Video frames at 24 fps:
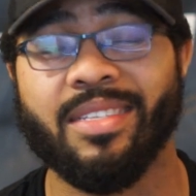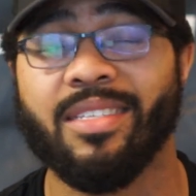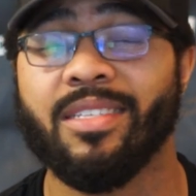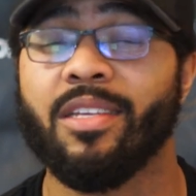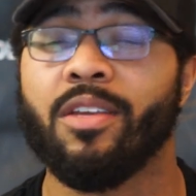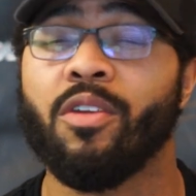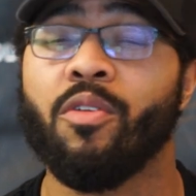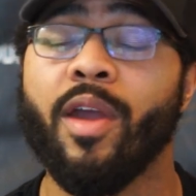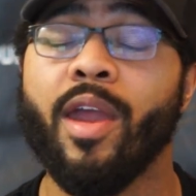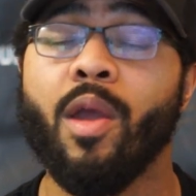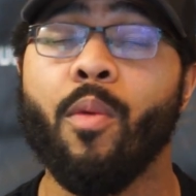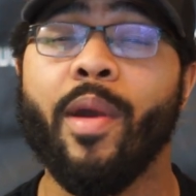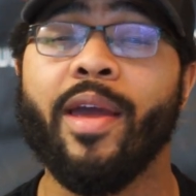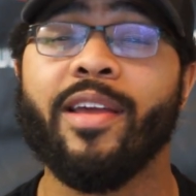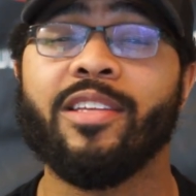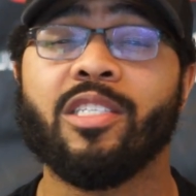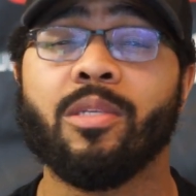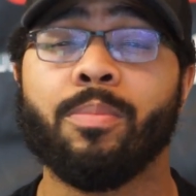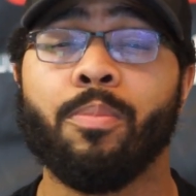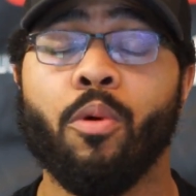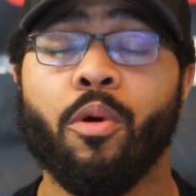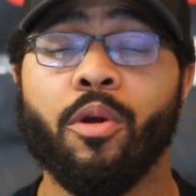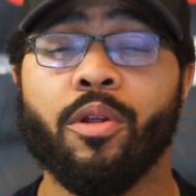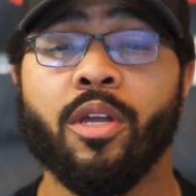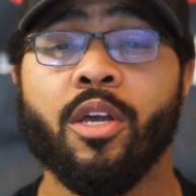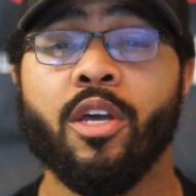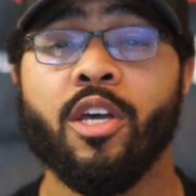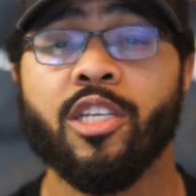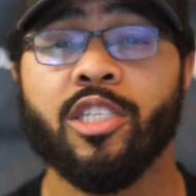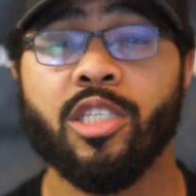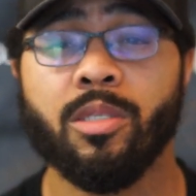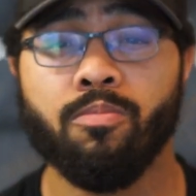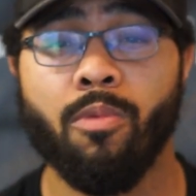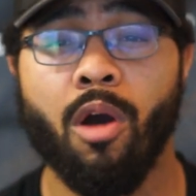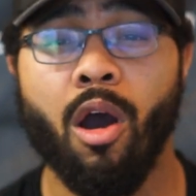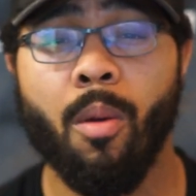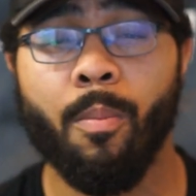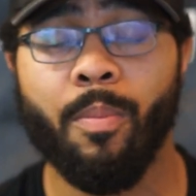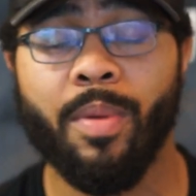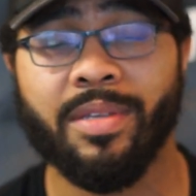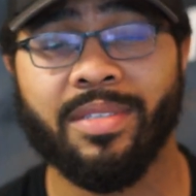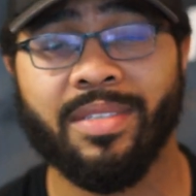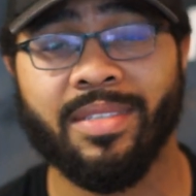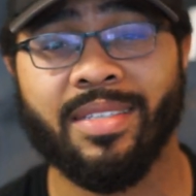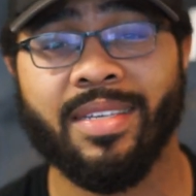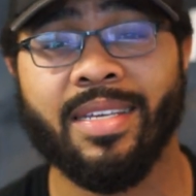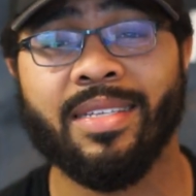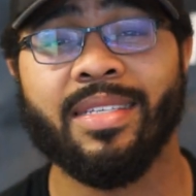It's a great way to support small
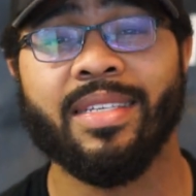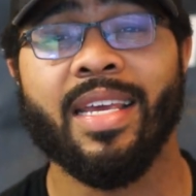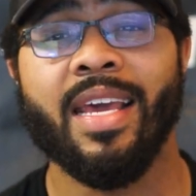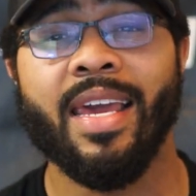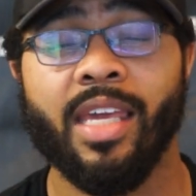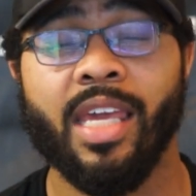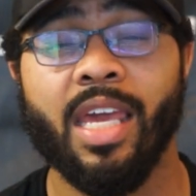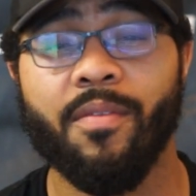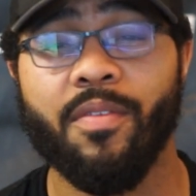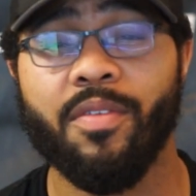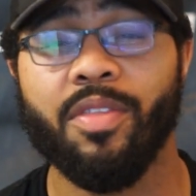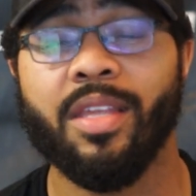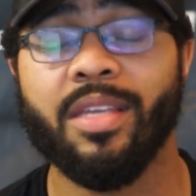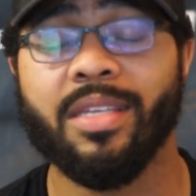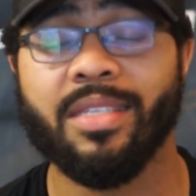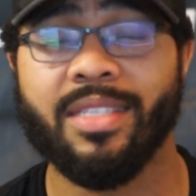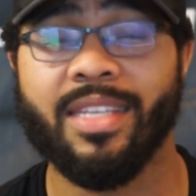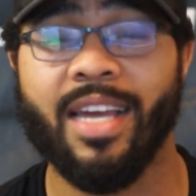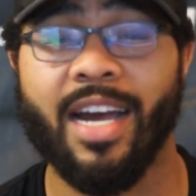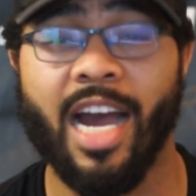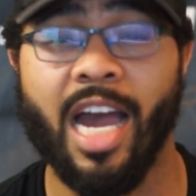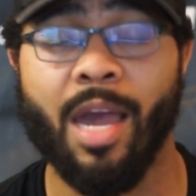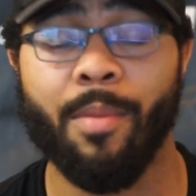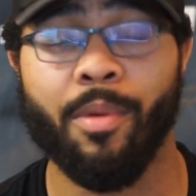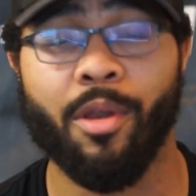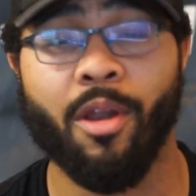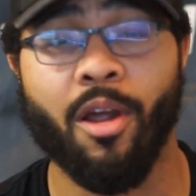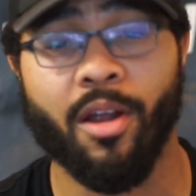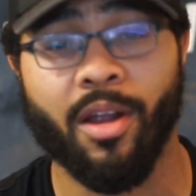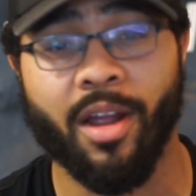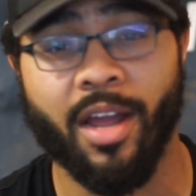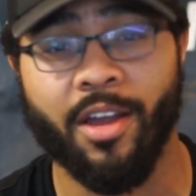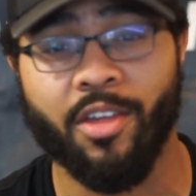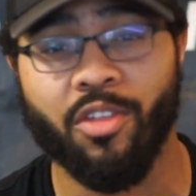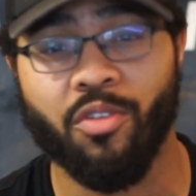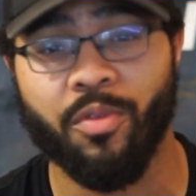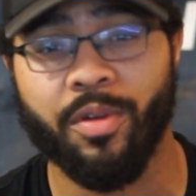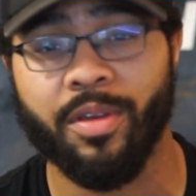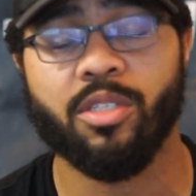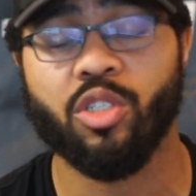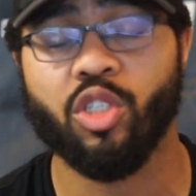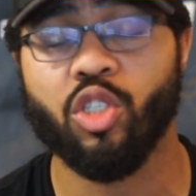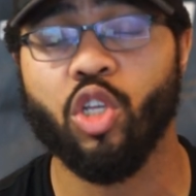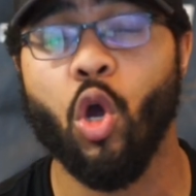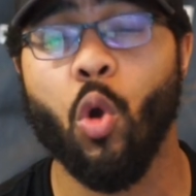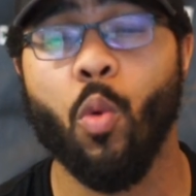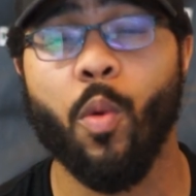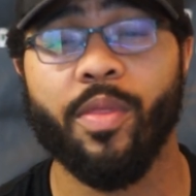businesses given this time in our country.
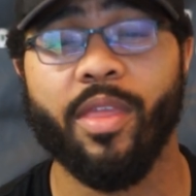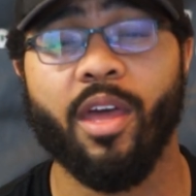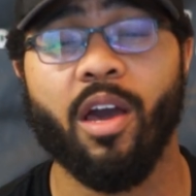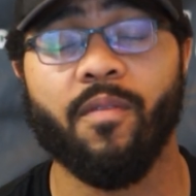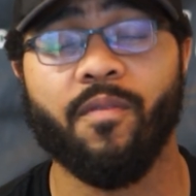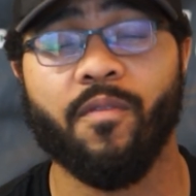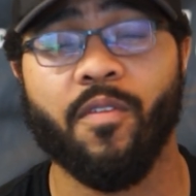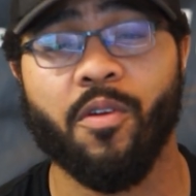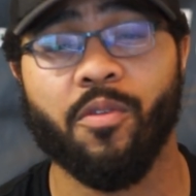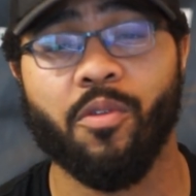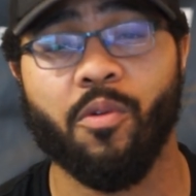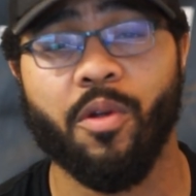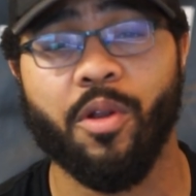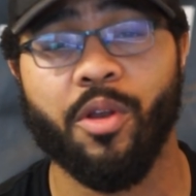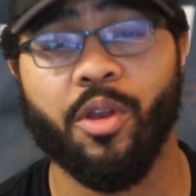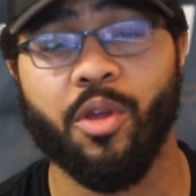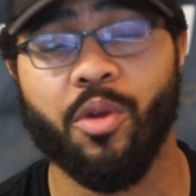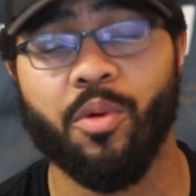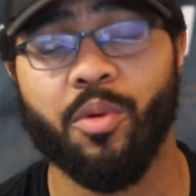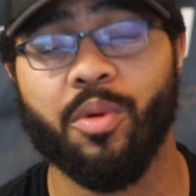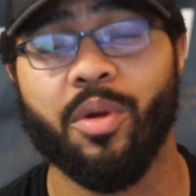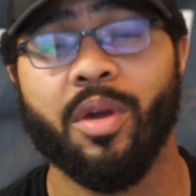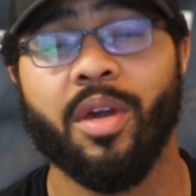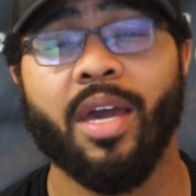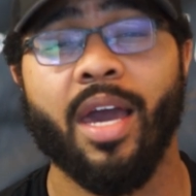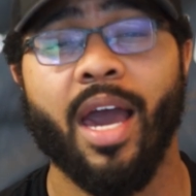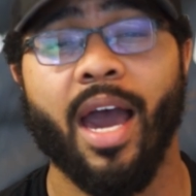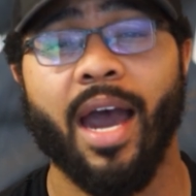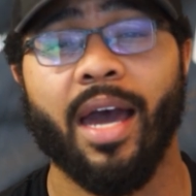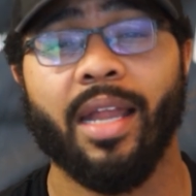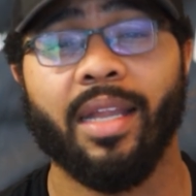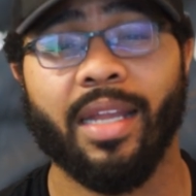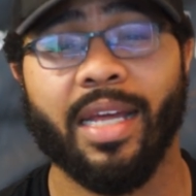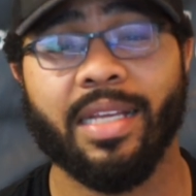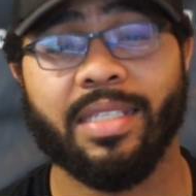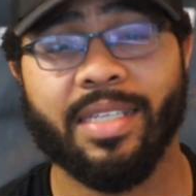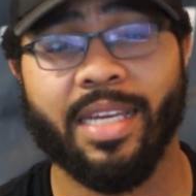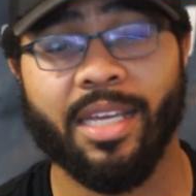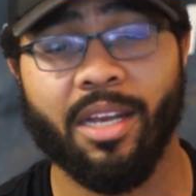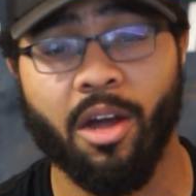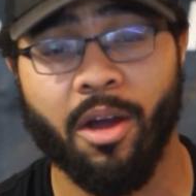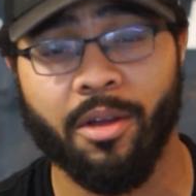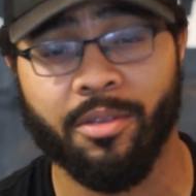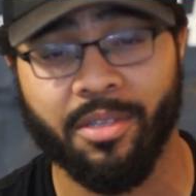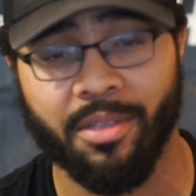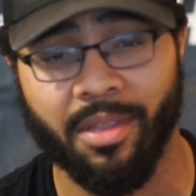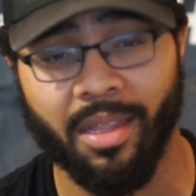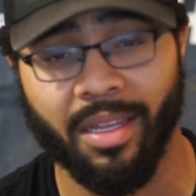So without further ado, let's get
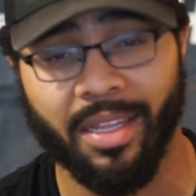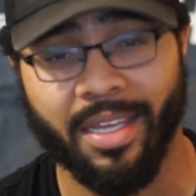on to the